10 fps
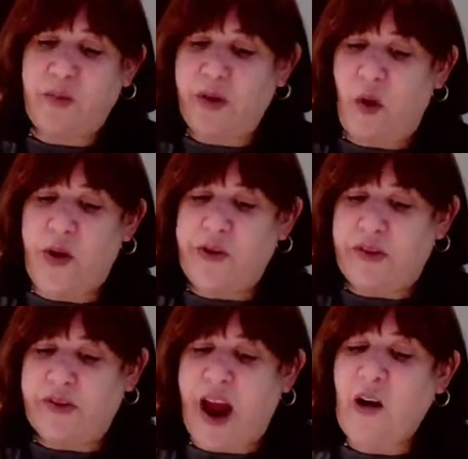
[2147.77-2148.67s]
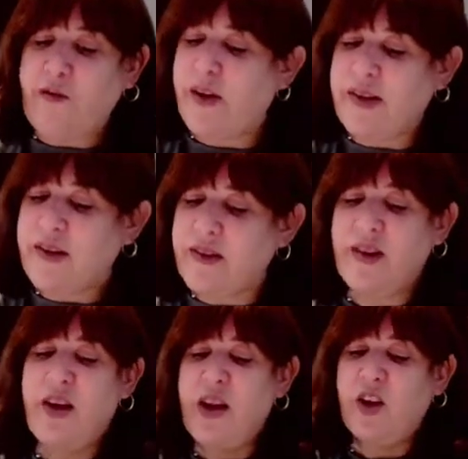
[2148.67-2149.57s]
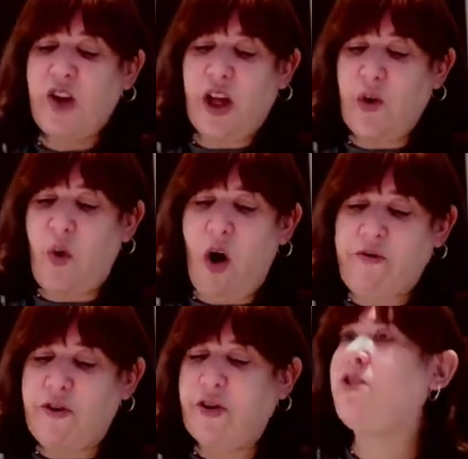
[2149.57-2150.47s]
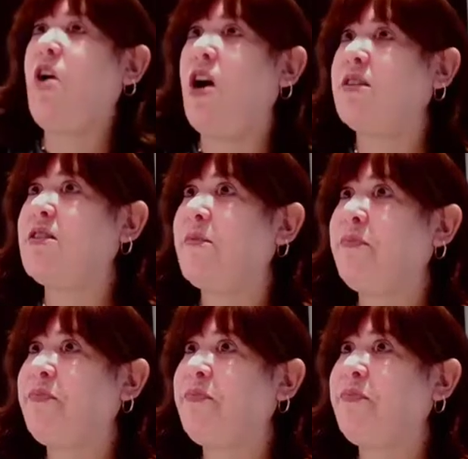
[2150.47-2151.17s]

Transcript: with all your sacrifices shall you offer salt.